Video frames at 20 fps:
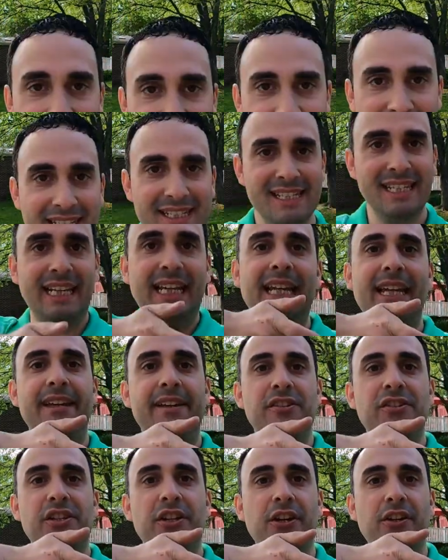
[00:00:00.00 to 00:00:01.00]
because then it's
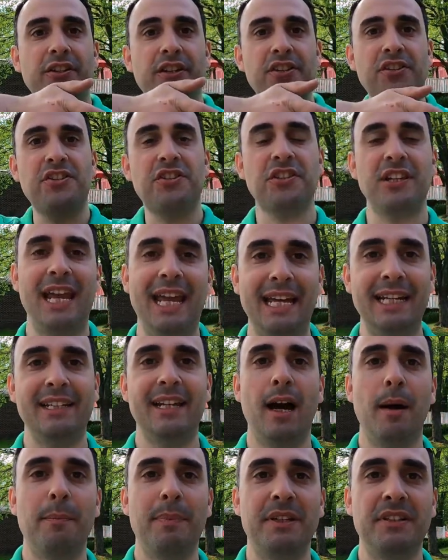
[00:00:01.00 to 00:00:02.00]
easier to
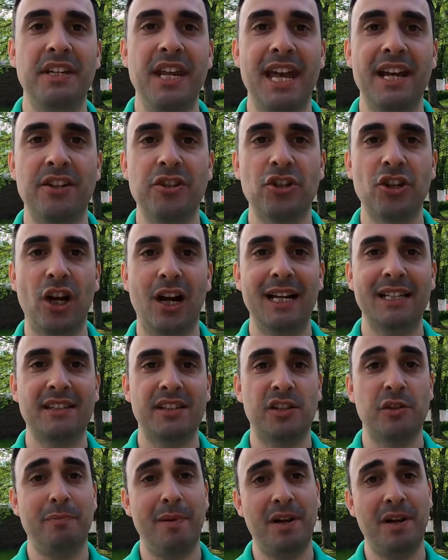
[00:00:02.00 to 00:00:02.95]
stand up and take shots,